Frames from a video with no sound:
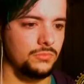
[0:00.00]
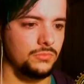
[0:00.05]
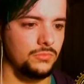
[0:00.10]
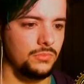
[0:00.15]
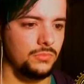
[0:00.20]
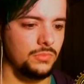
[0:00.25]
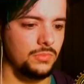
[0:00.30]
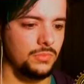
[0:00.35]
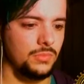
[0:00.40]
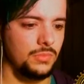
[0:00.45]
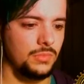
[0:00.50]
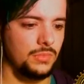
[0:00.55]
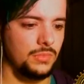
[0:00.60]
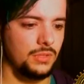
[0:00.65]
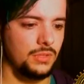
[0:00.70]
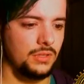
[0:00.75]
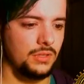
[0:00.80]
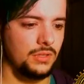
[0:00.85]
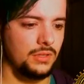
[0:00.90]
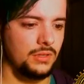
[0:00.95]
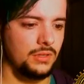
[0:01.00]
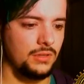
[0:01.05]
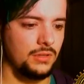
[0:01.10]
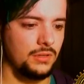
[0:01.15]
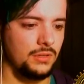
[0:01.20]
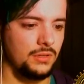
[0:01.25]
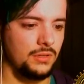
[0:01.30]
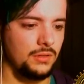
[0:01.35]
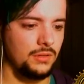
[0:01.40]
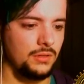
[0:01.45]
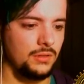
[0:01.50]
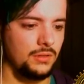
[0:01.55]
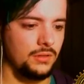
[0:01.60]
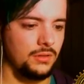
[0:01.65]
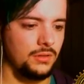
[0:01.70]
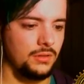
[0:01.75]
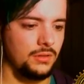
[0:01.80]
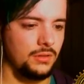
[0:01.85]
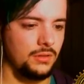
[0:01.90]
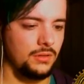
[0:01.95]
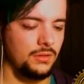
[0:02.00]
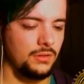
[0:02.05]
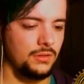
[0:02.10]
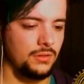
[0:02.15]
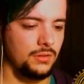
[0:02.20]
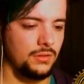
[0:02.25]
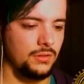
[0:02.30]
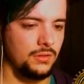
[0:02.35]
Nothing is said.